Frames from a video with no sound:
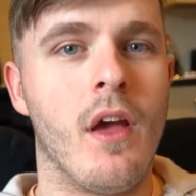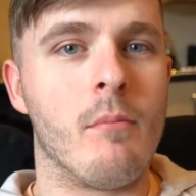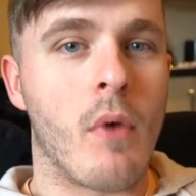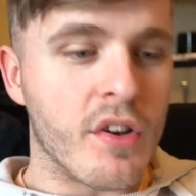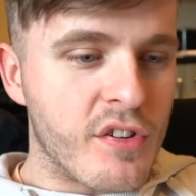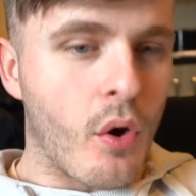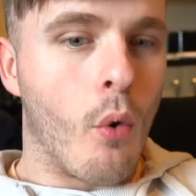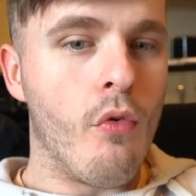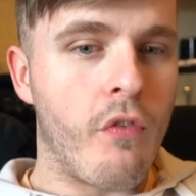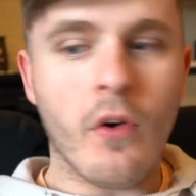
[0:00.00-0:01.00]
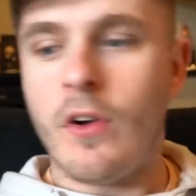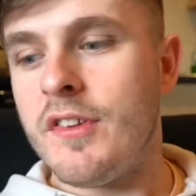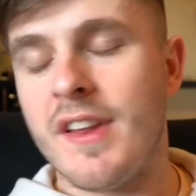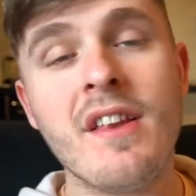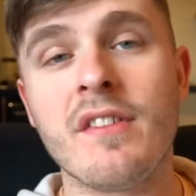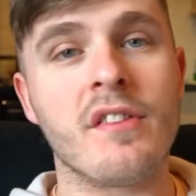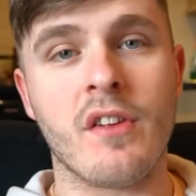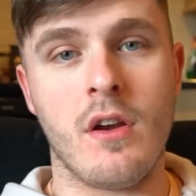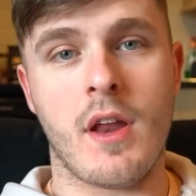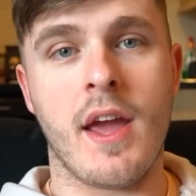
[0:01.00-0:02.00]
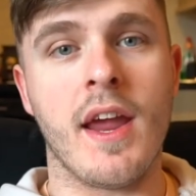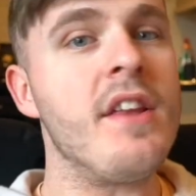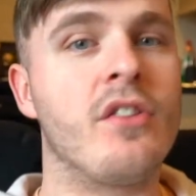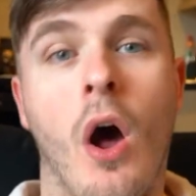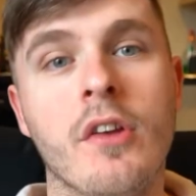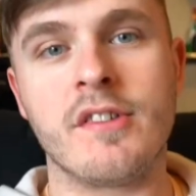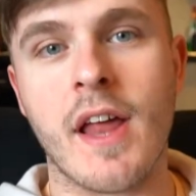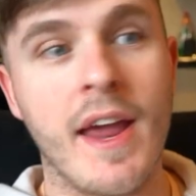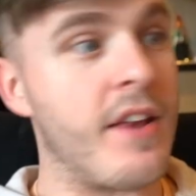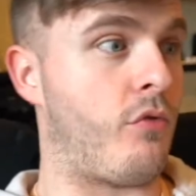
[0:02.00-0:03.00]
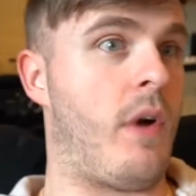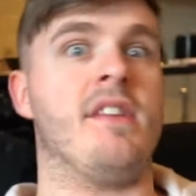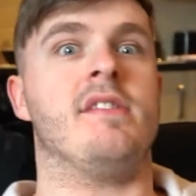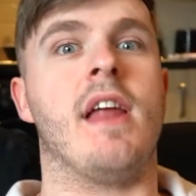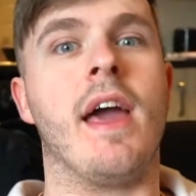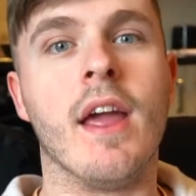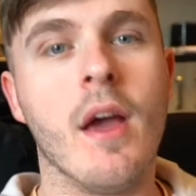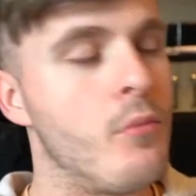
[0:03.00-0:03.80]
My sole focus, it is a Sunday. It's God's day. It's rest day.